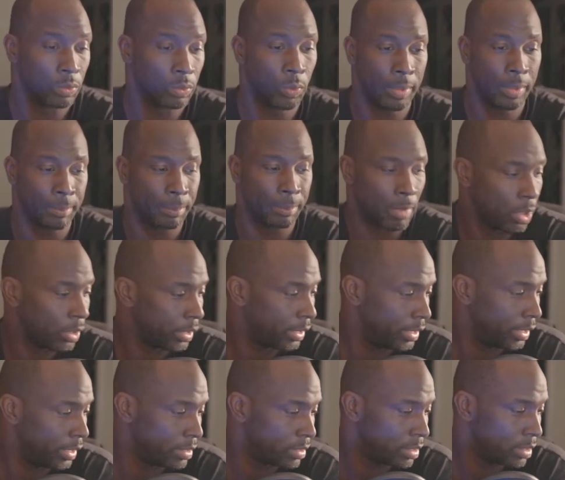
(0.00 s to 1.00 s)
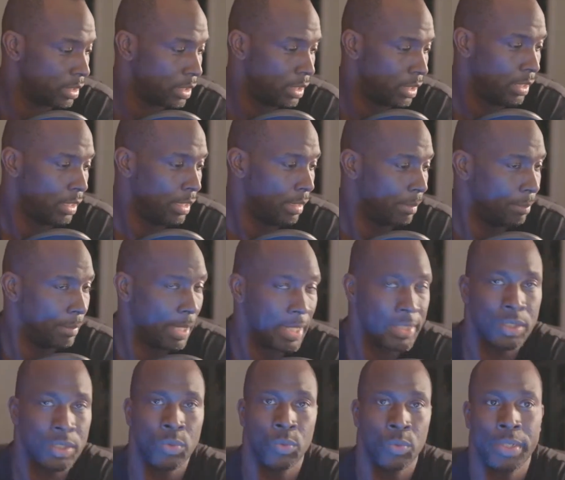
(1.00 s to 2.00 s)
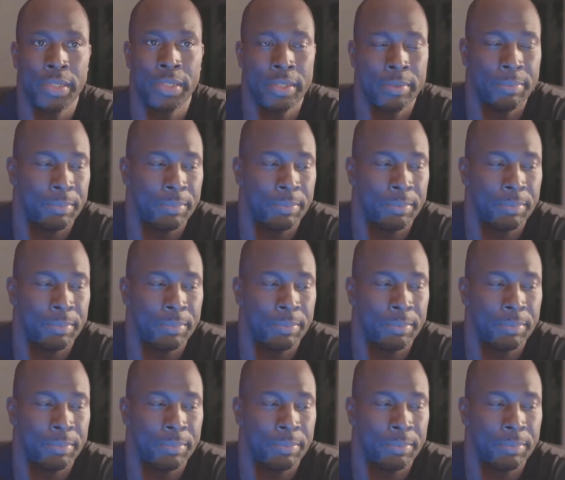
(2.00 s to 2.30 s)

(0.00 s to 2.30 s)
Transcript: what market is messing with it.